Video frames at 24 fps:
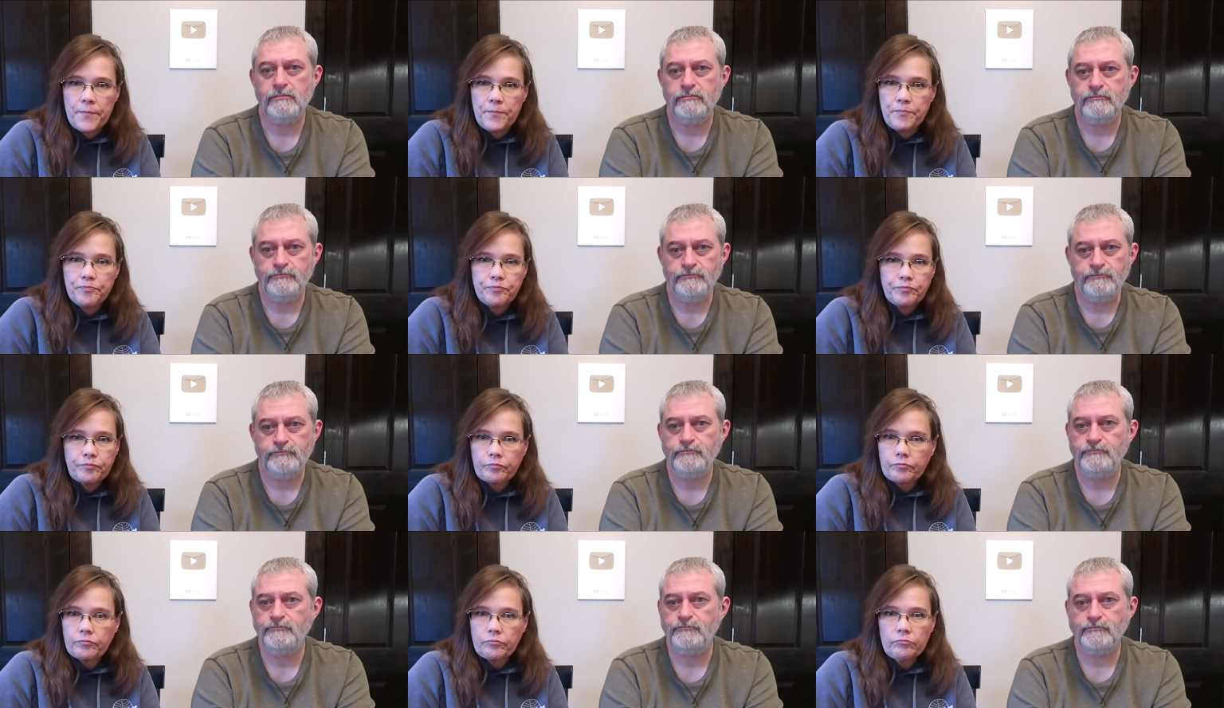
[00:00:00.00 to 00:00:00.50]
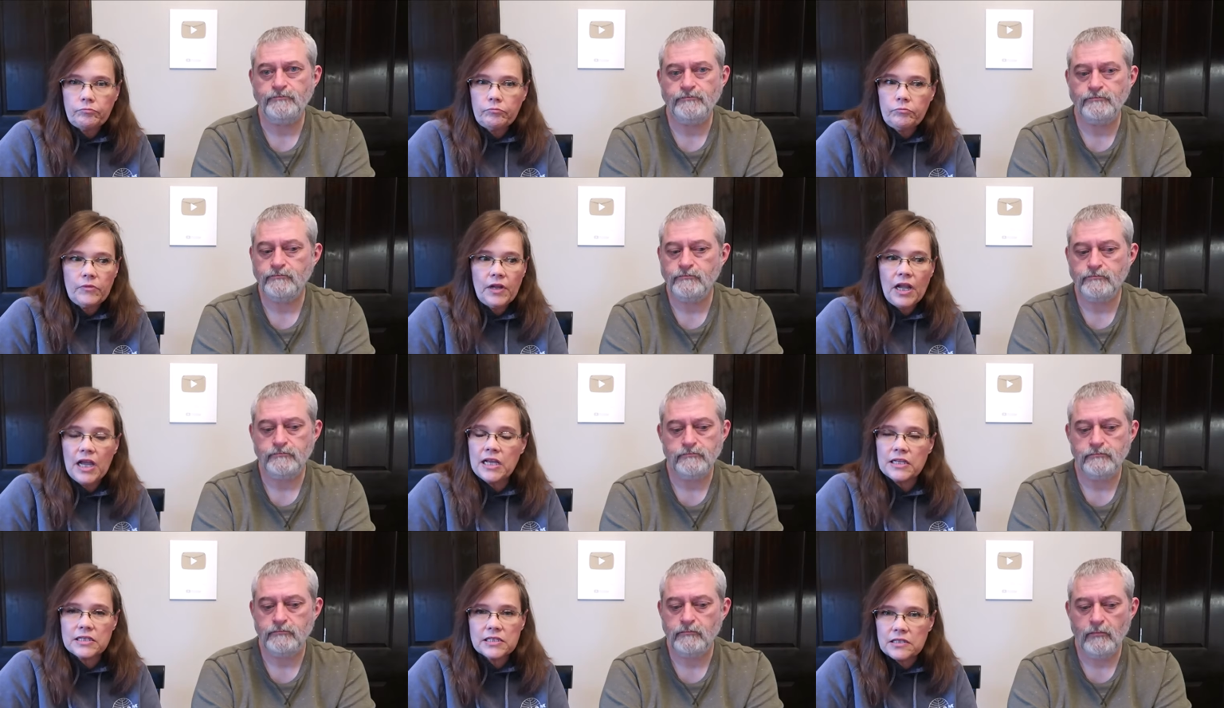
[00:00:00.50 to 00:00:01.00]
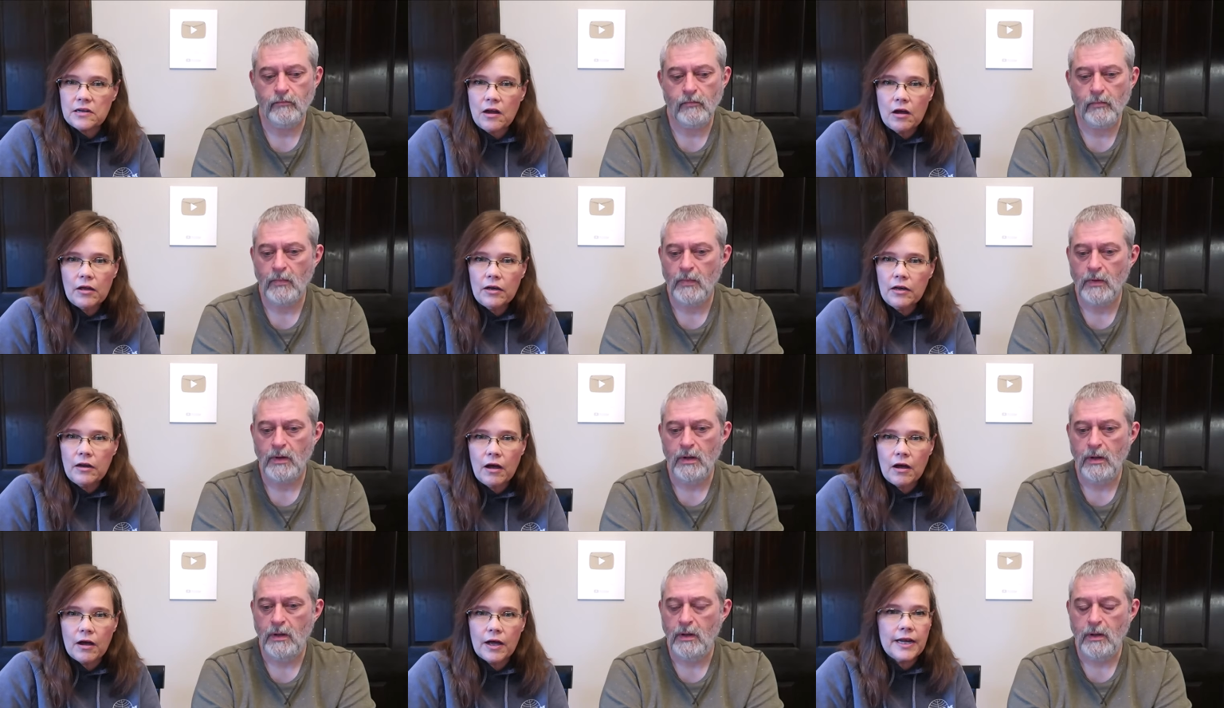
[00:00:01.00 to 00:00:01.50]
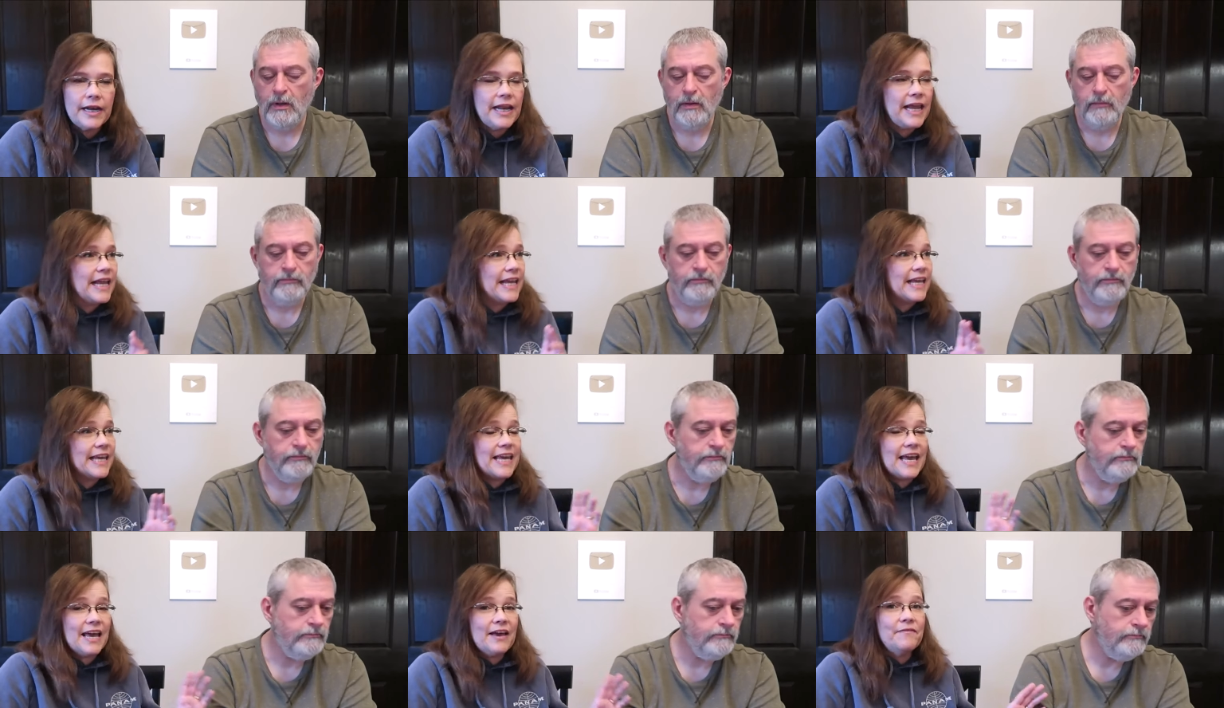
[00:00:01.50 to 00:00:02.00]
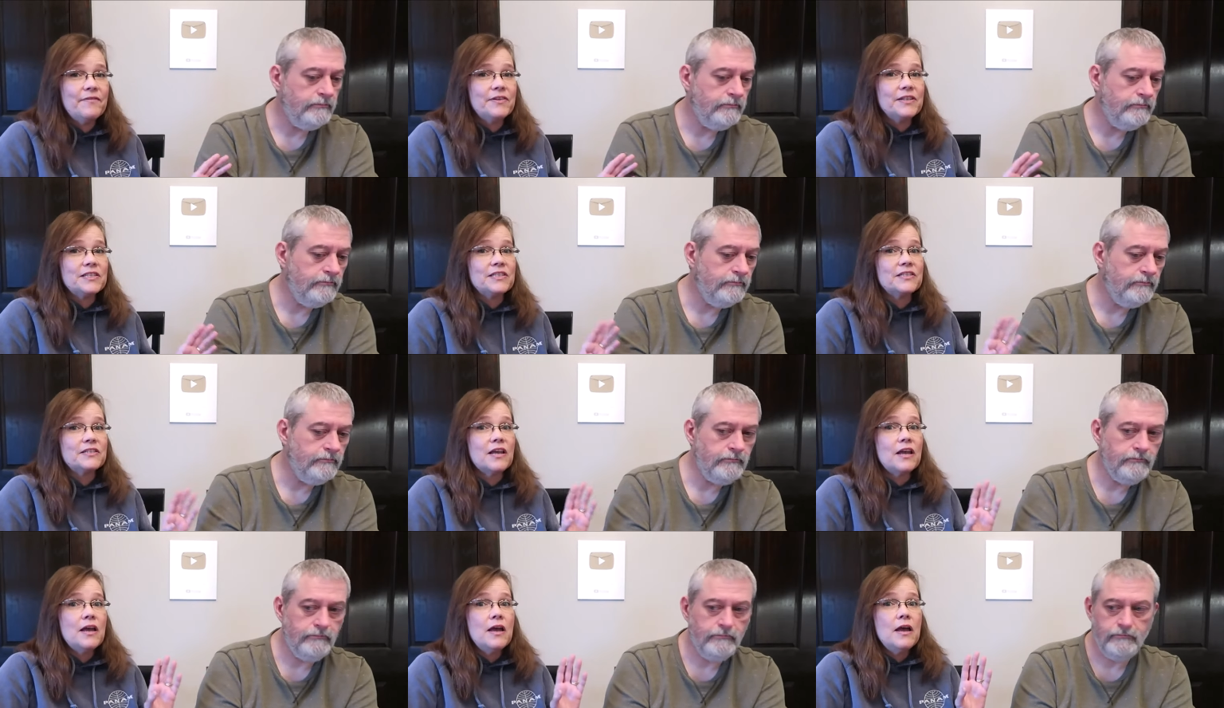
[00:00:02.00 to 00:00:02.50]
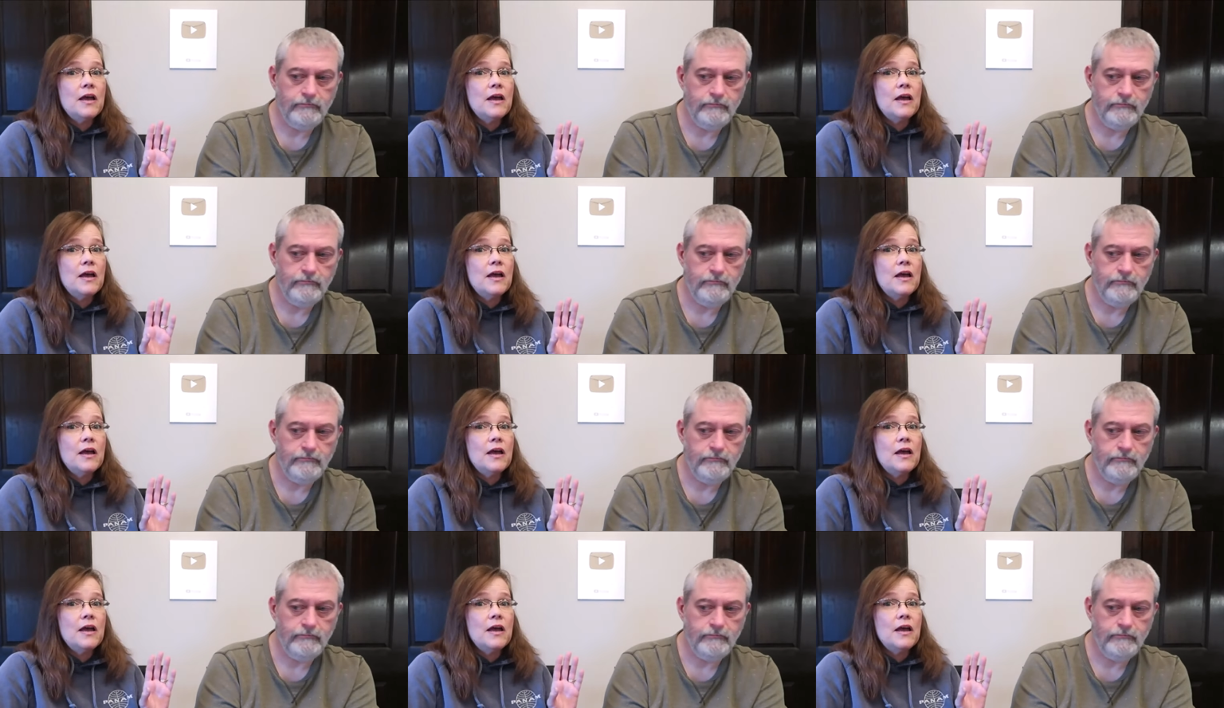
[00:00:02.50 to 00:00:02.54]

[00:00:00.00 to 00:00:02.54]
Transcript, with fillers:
Speaker 1: Mm -mm. It's not hot. And Kevin's